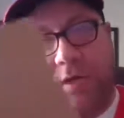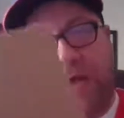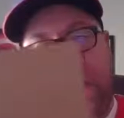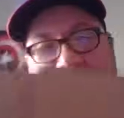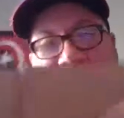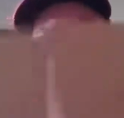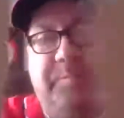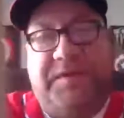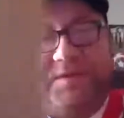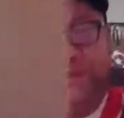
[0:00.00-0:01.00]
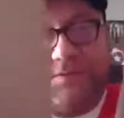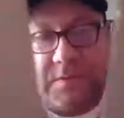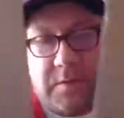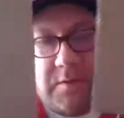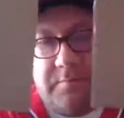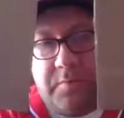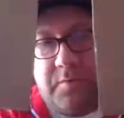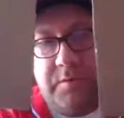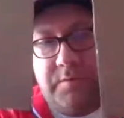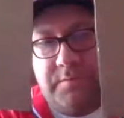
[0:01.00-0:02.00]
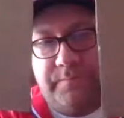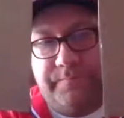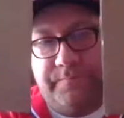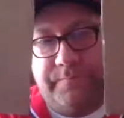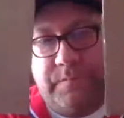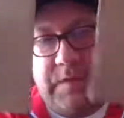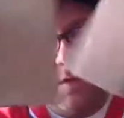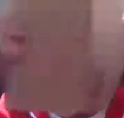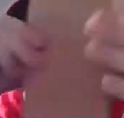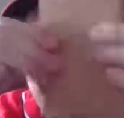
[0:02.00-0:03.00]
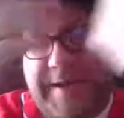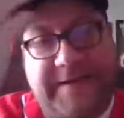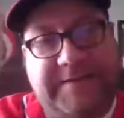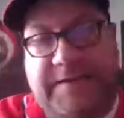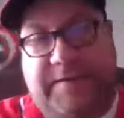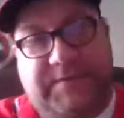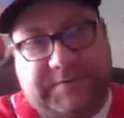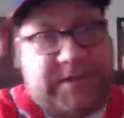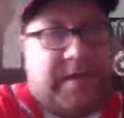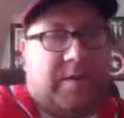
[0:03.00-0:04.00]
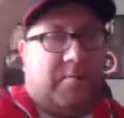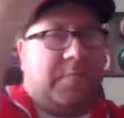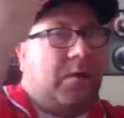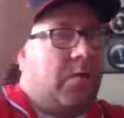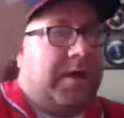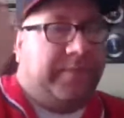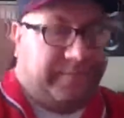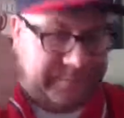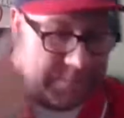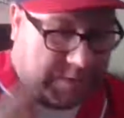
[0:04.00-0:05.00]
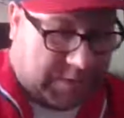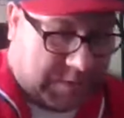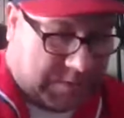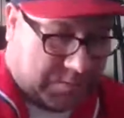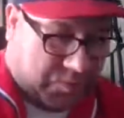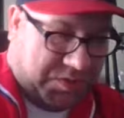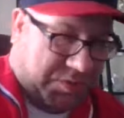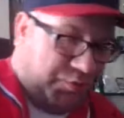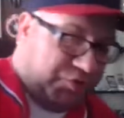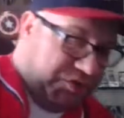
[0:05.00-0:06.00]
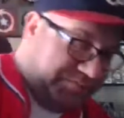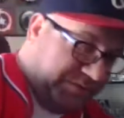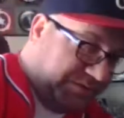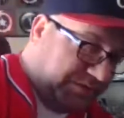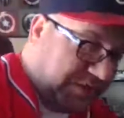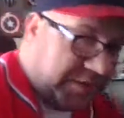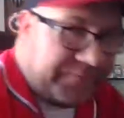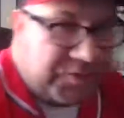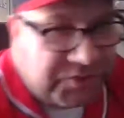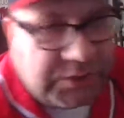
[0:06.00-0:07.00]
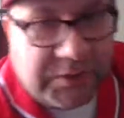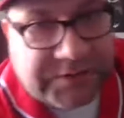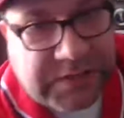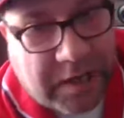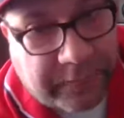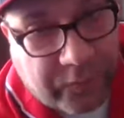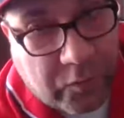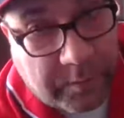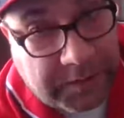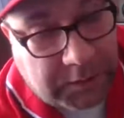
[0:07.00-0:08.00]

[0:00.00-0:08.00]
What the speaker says: I have 2 pieces of cardboard. I take this out. My wife and I, we do shipping stuff, and she looks out for